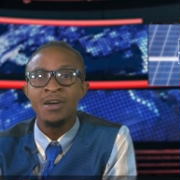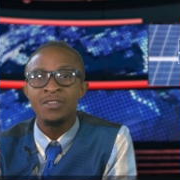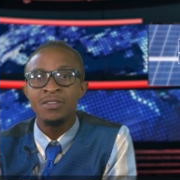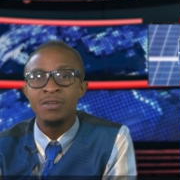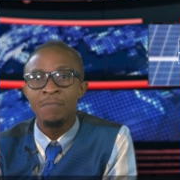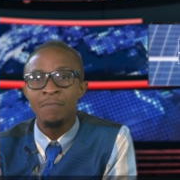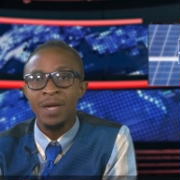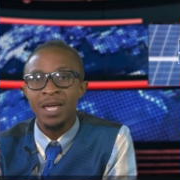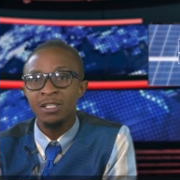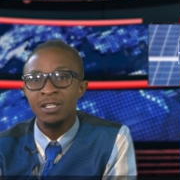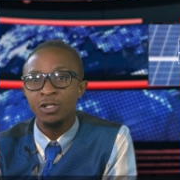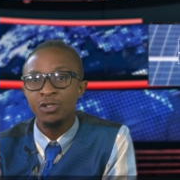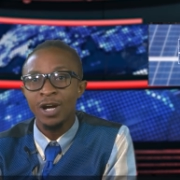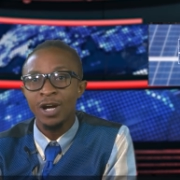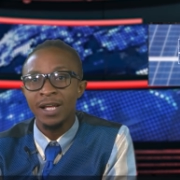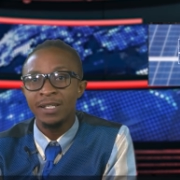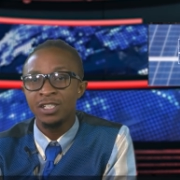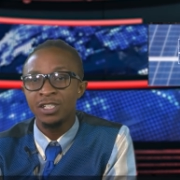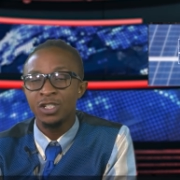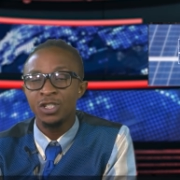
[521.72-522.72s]
to make the
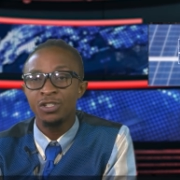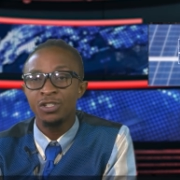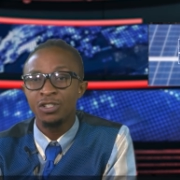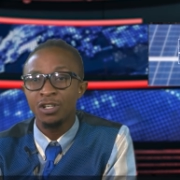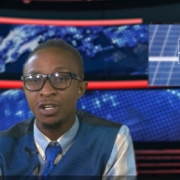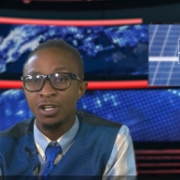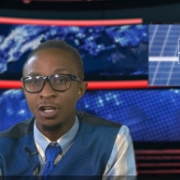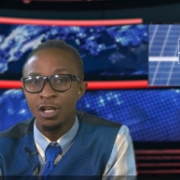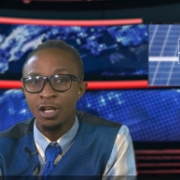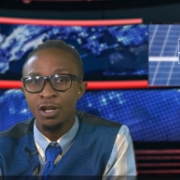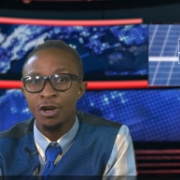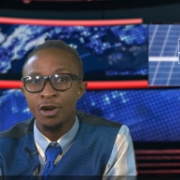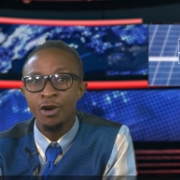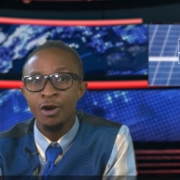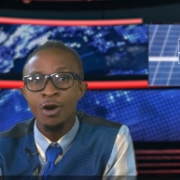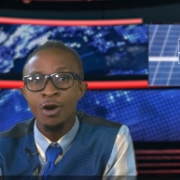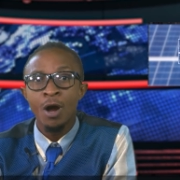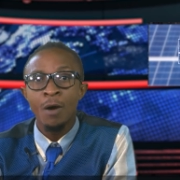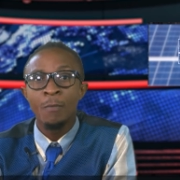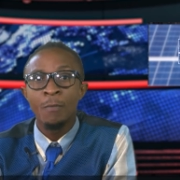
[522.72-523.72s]
transition to
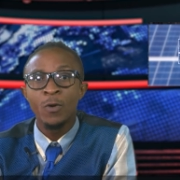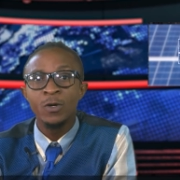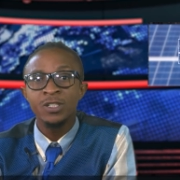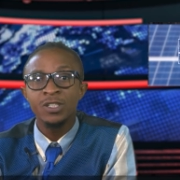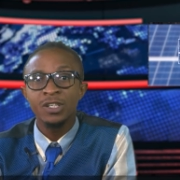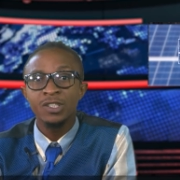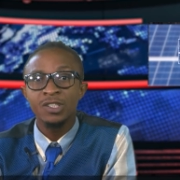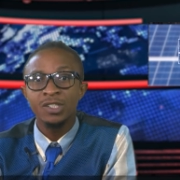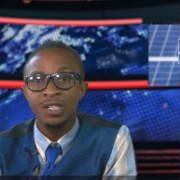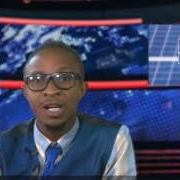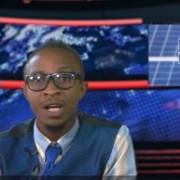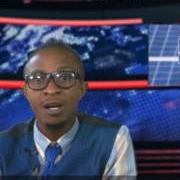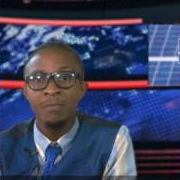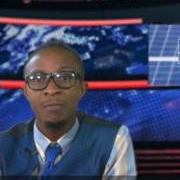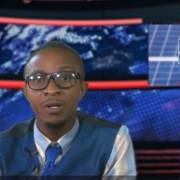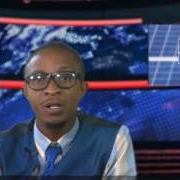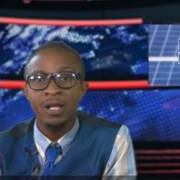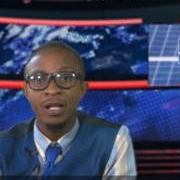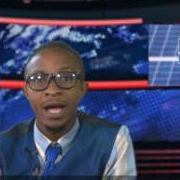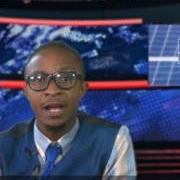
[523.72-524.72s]
cleaner, more
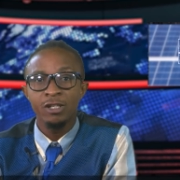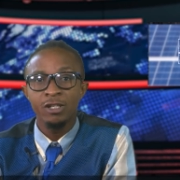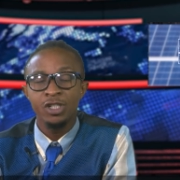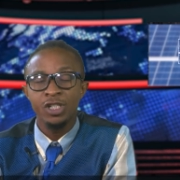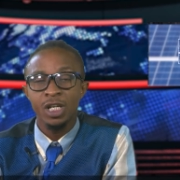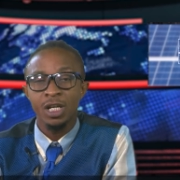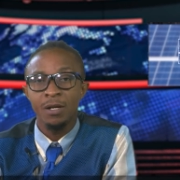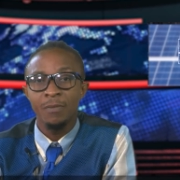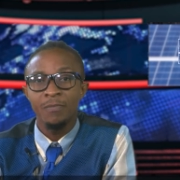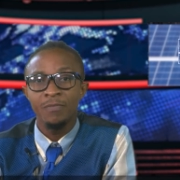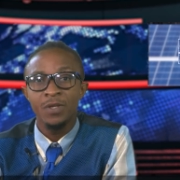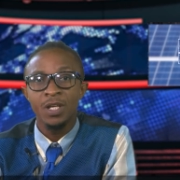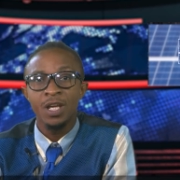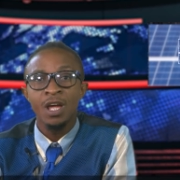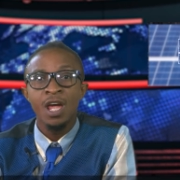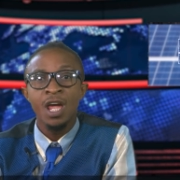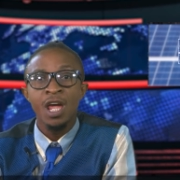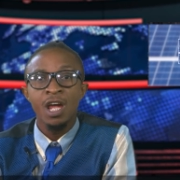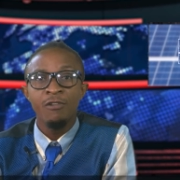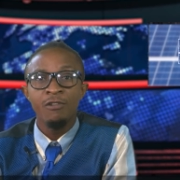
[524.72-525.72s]
sustainable energy.
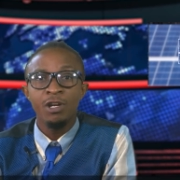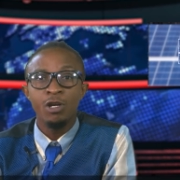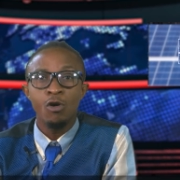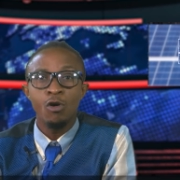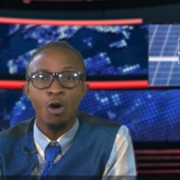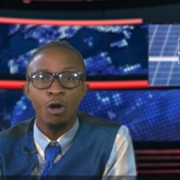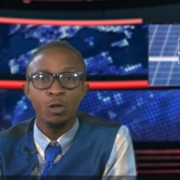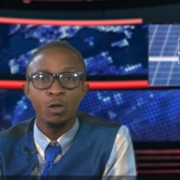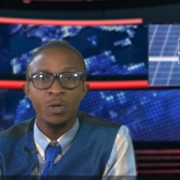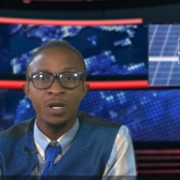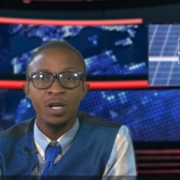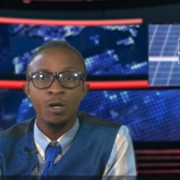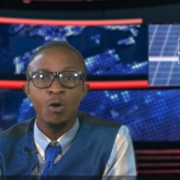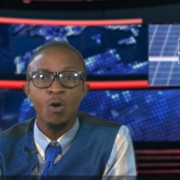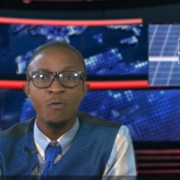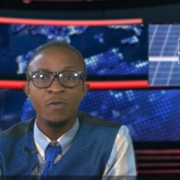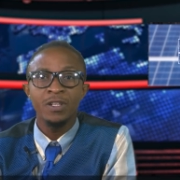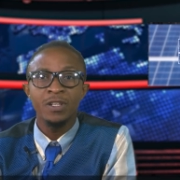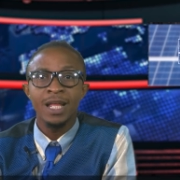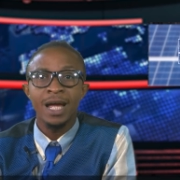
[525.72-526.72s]
He recalled when the
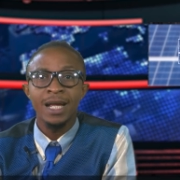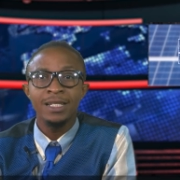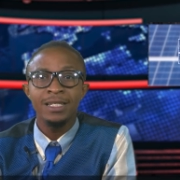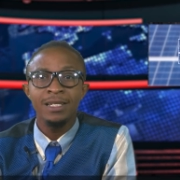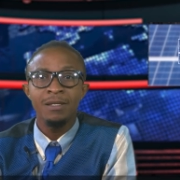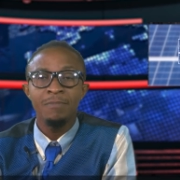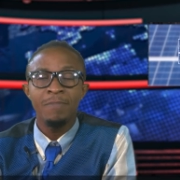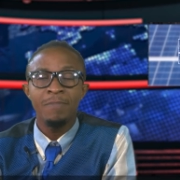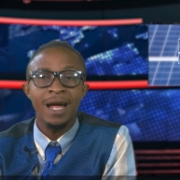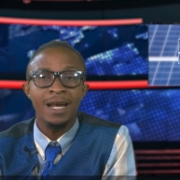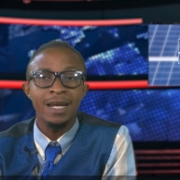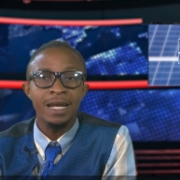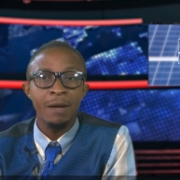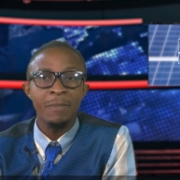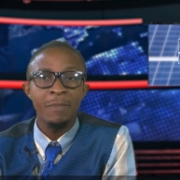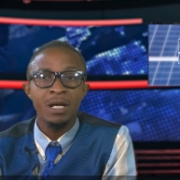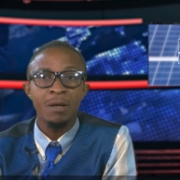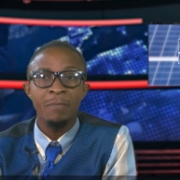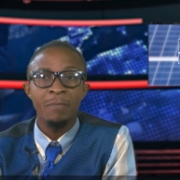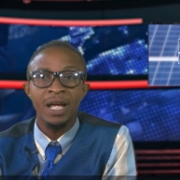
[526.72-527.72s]
COVID-19
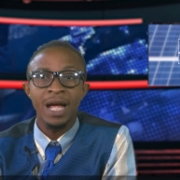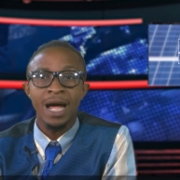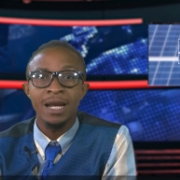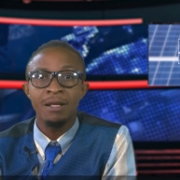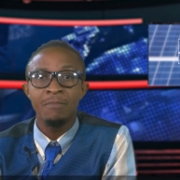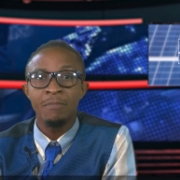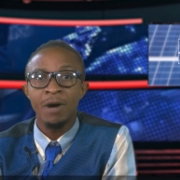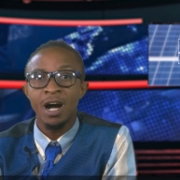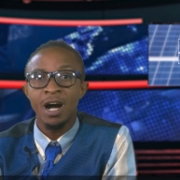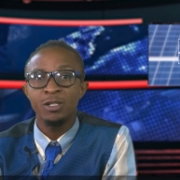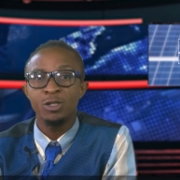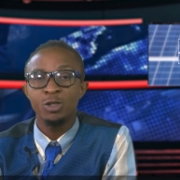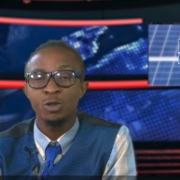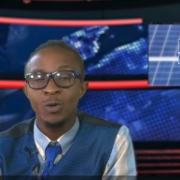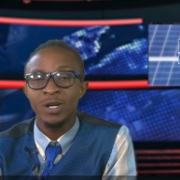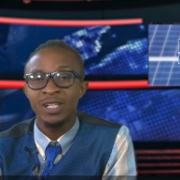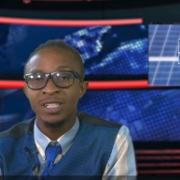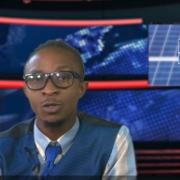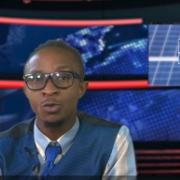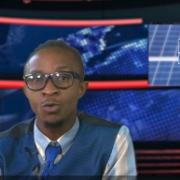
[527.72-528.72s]
pandemic began in March
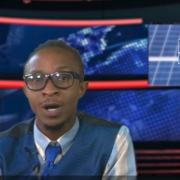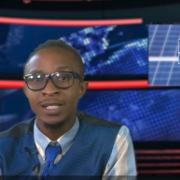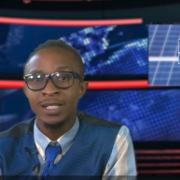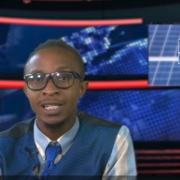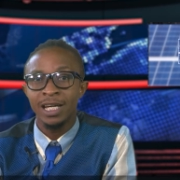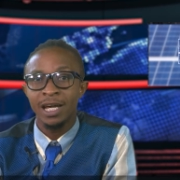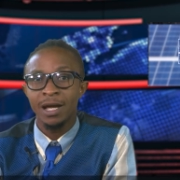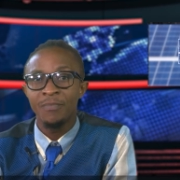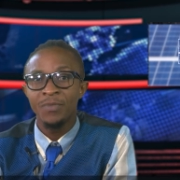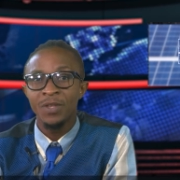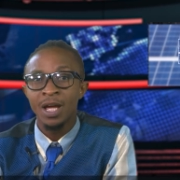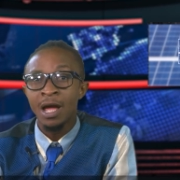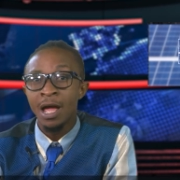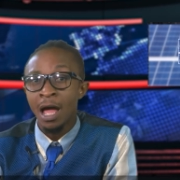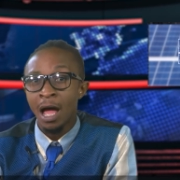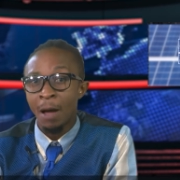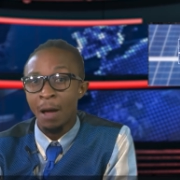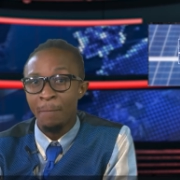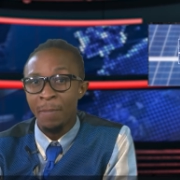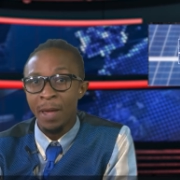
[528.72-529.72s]
2020.
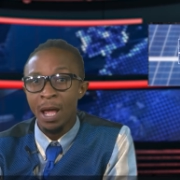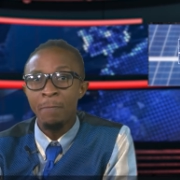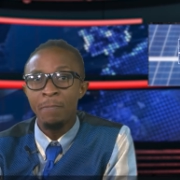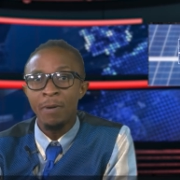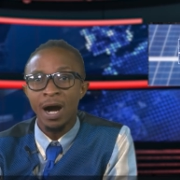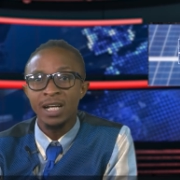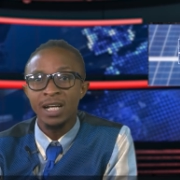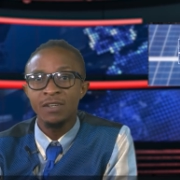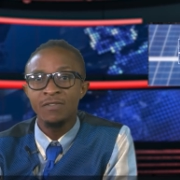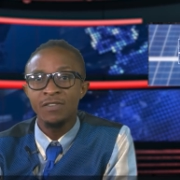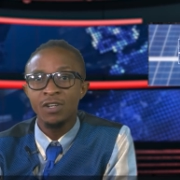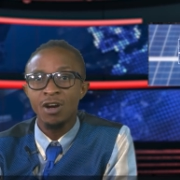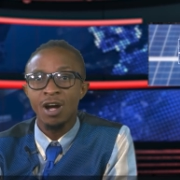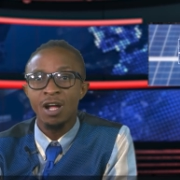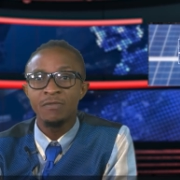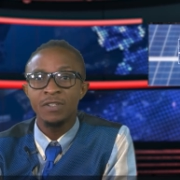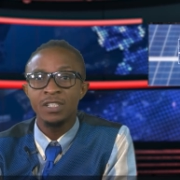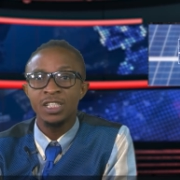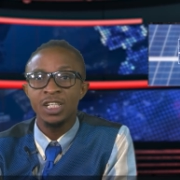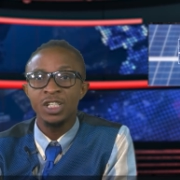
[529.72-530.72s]
A big part of the
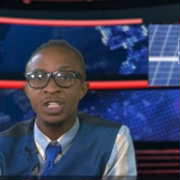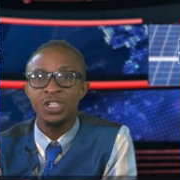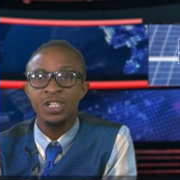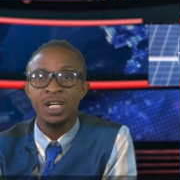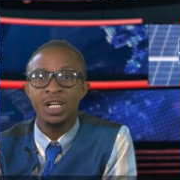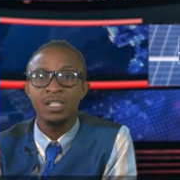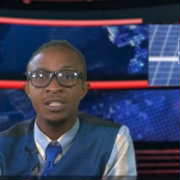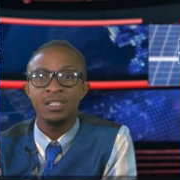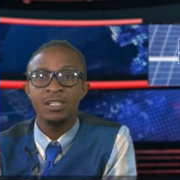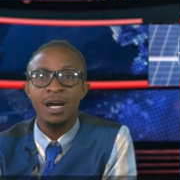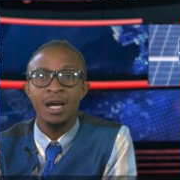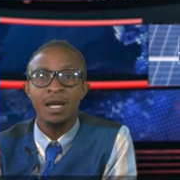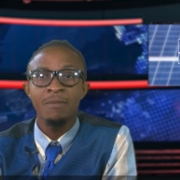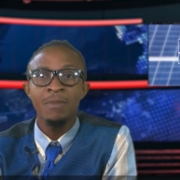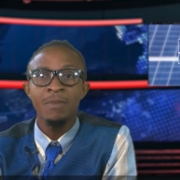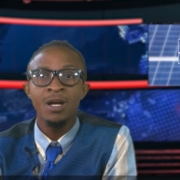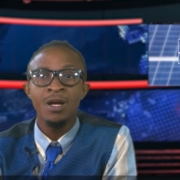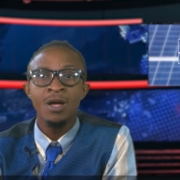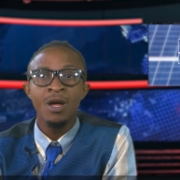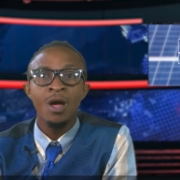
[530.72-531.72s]
conversation at the time